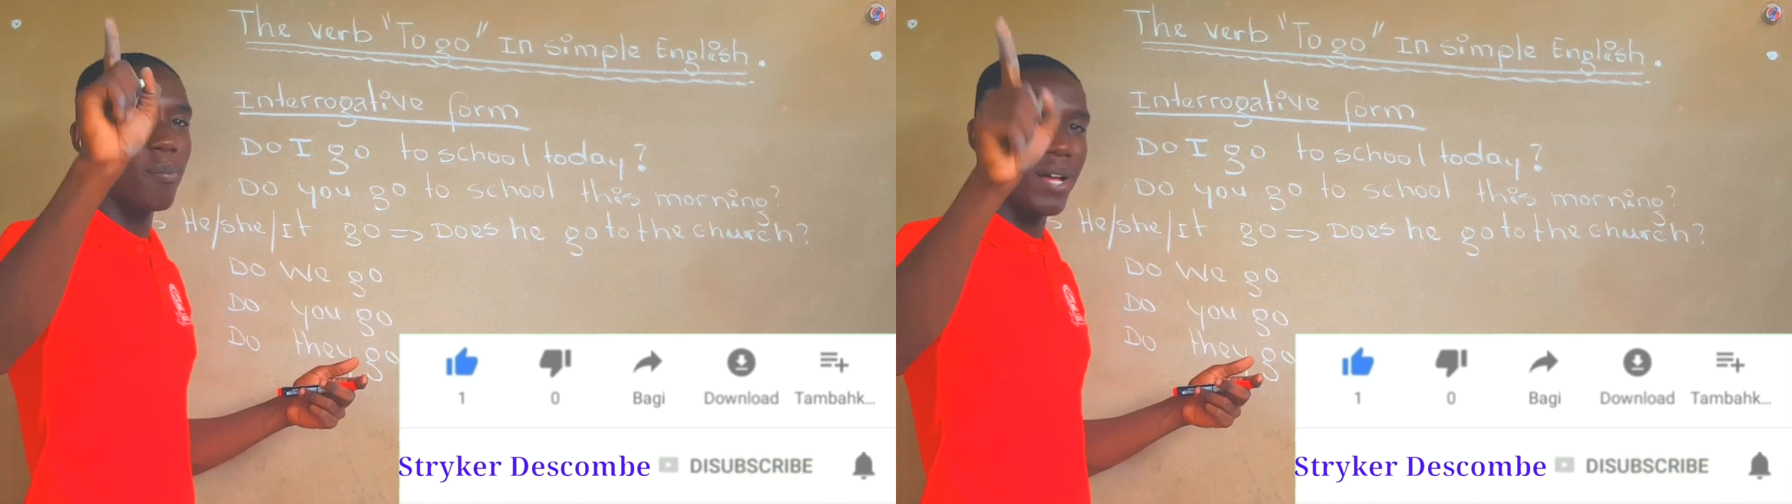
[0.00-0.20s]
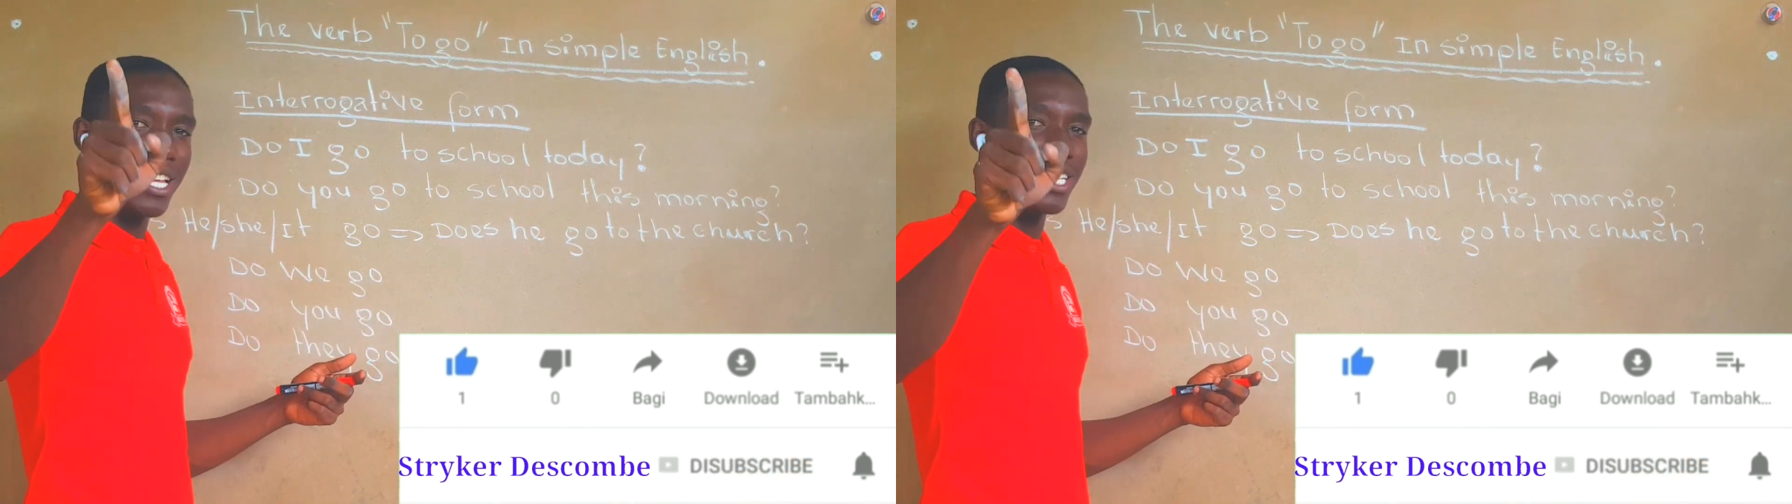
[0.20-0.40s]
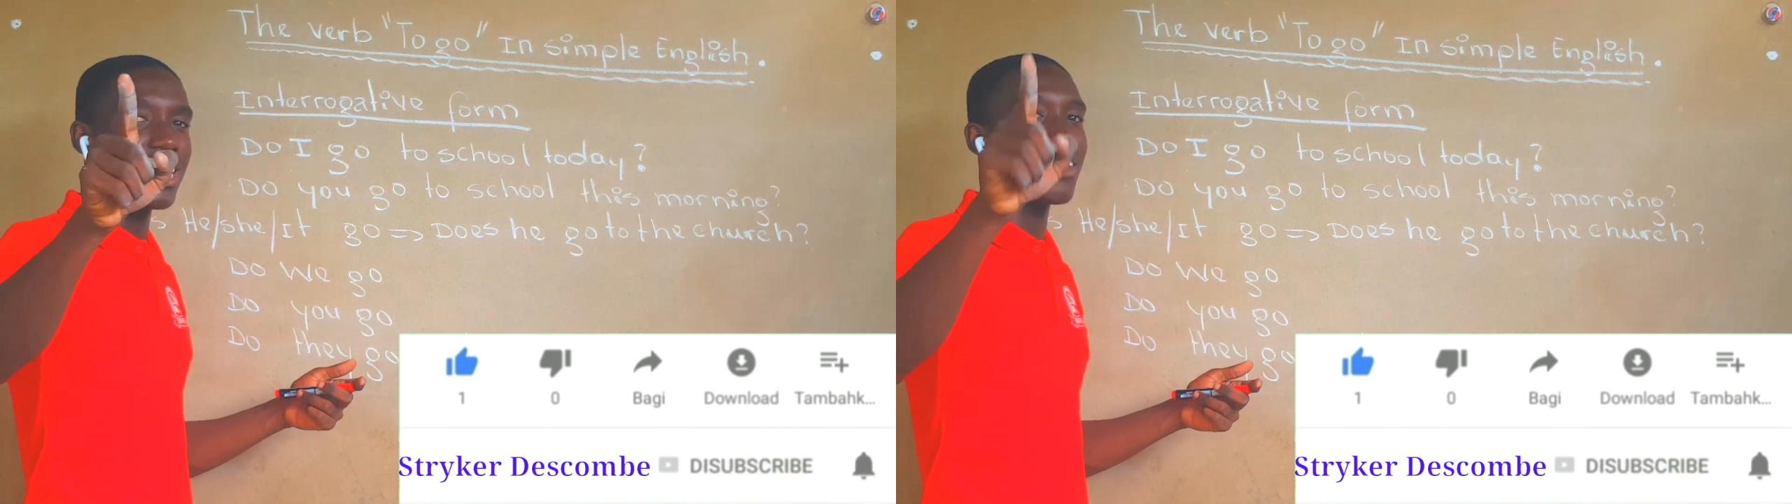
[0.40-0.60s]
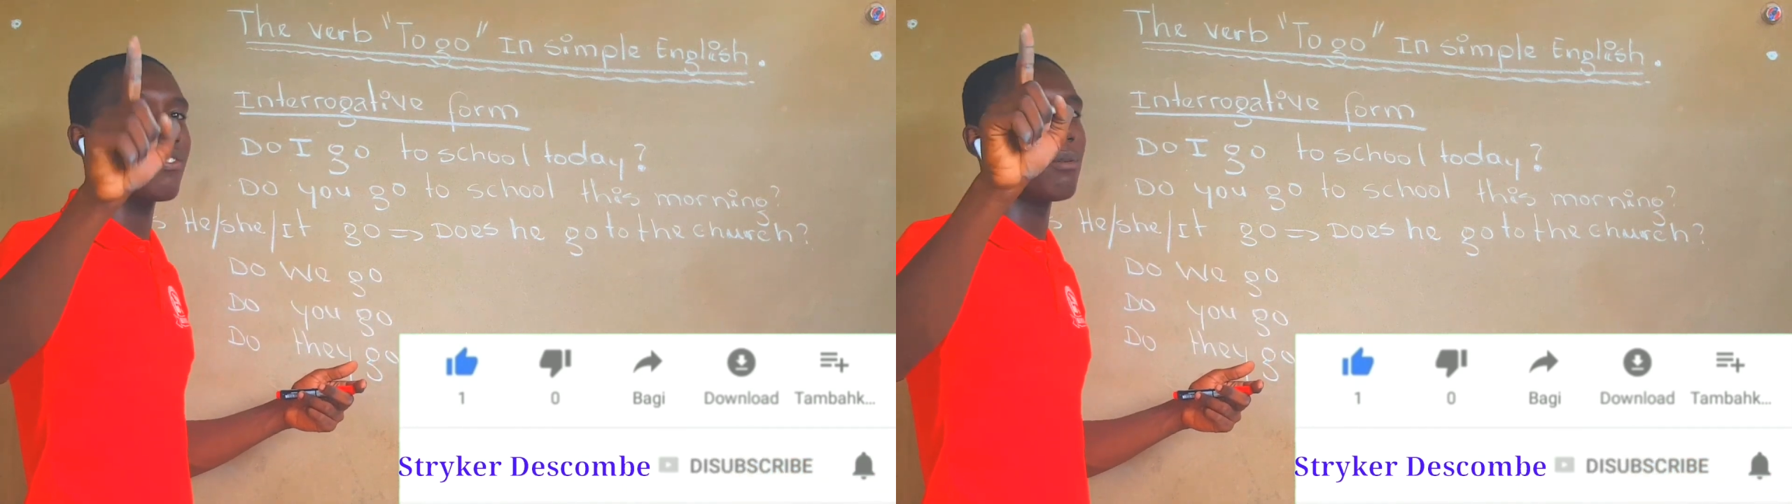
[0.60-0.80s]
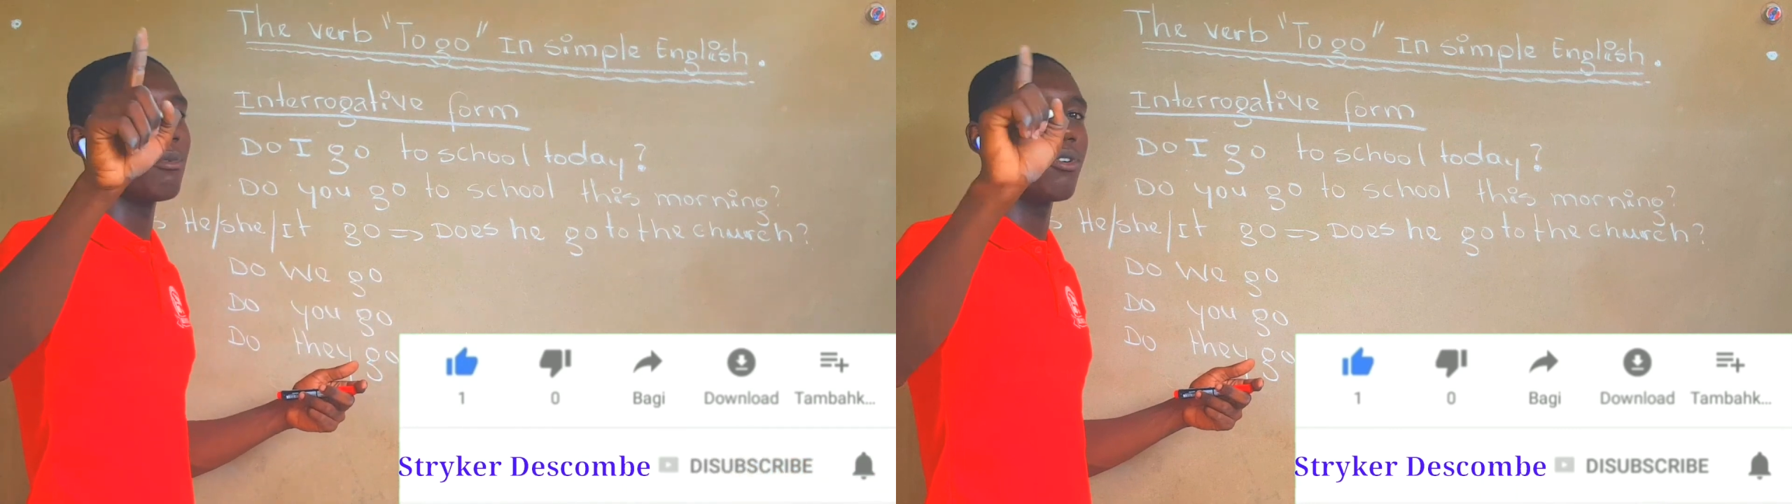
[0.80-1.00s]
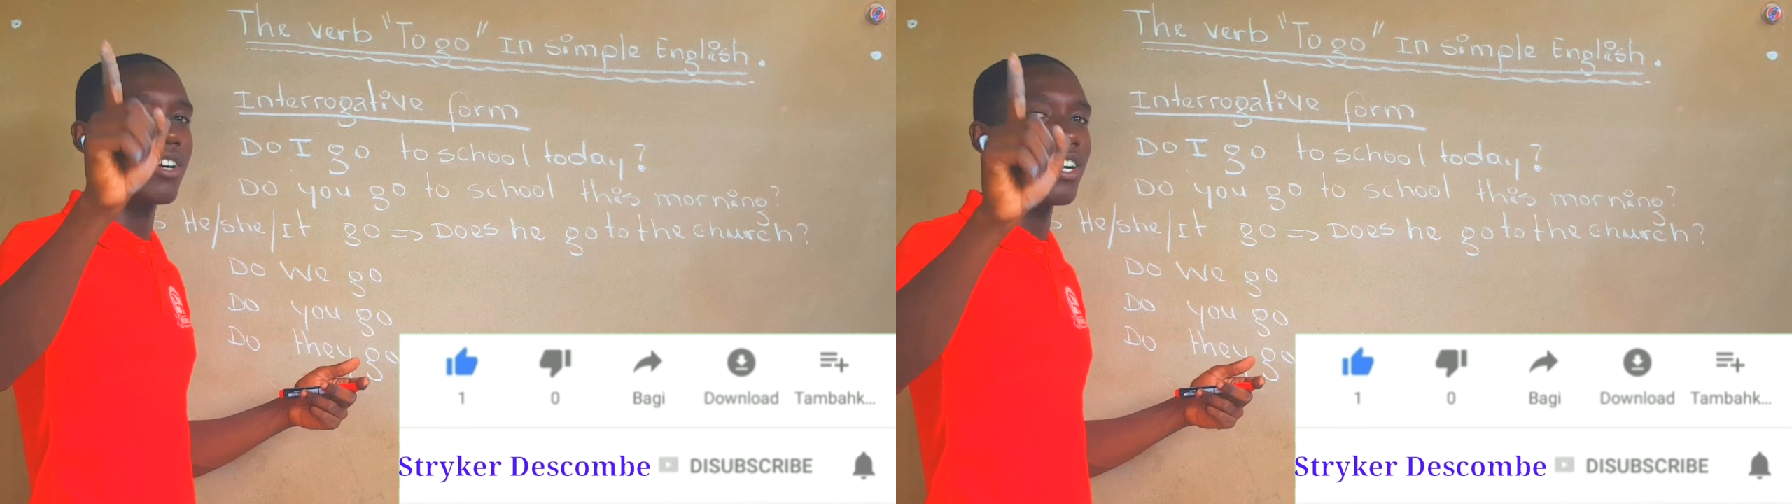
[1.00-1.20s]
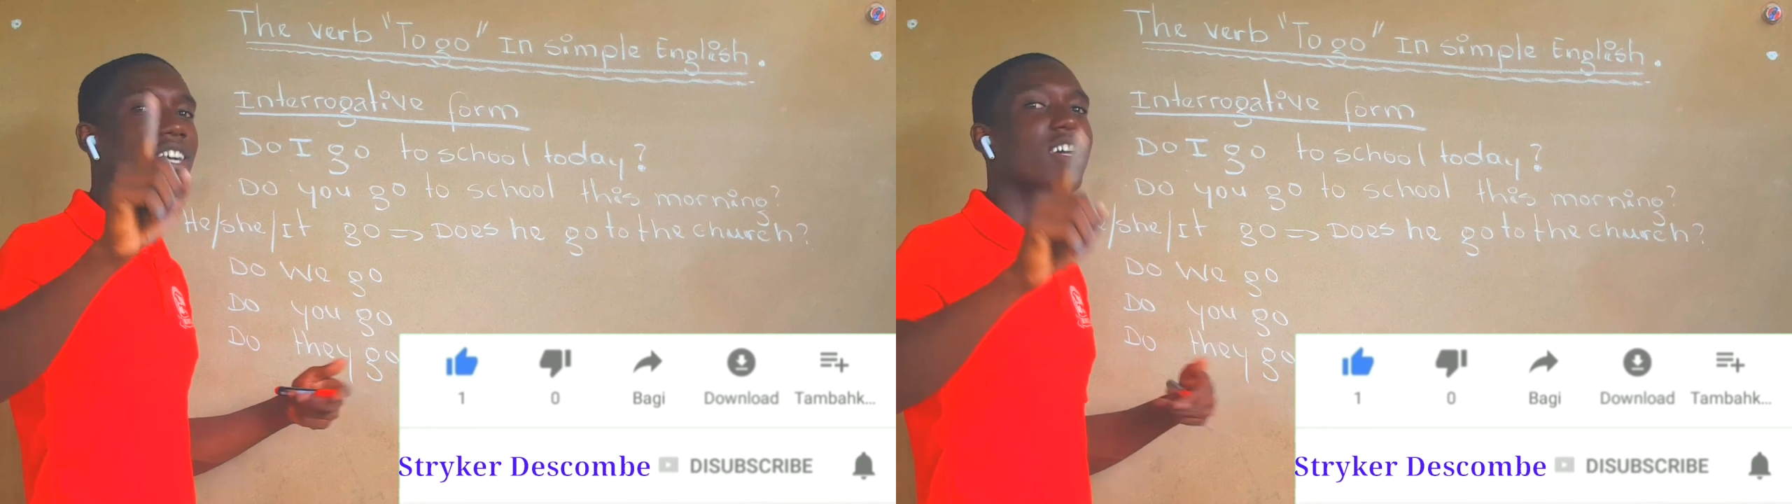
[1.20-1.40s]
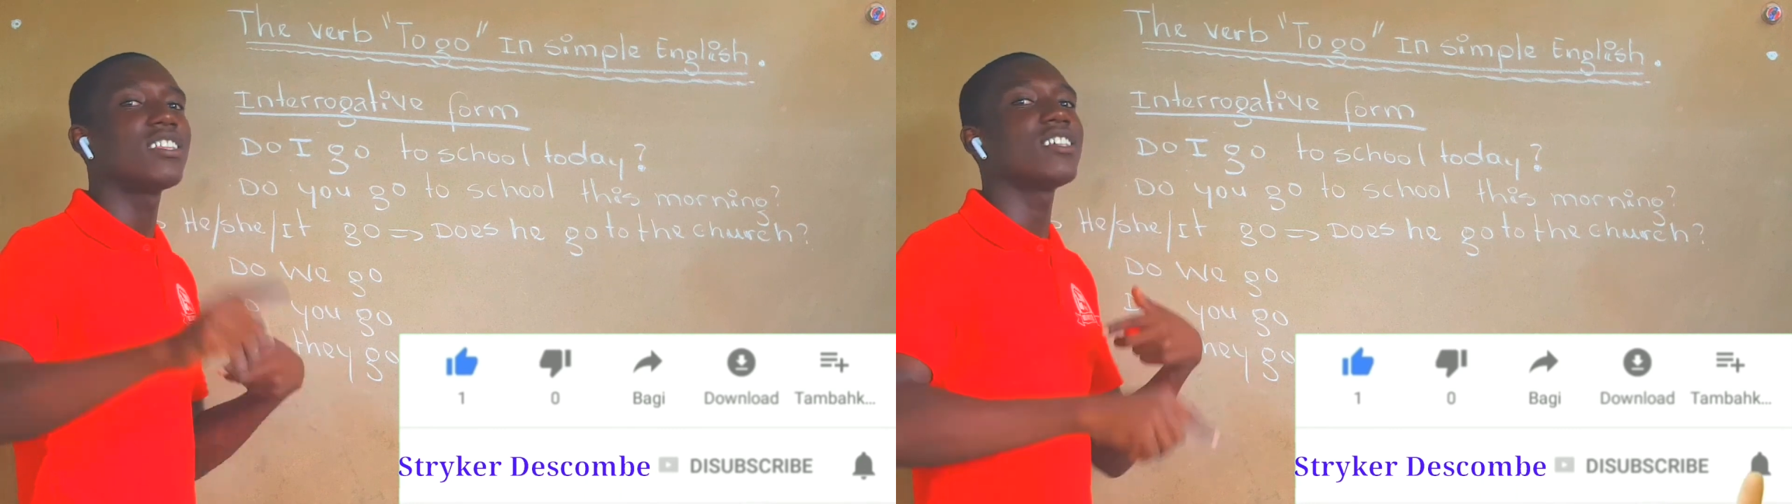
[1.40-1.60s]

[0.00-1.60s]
partager la femme, okay?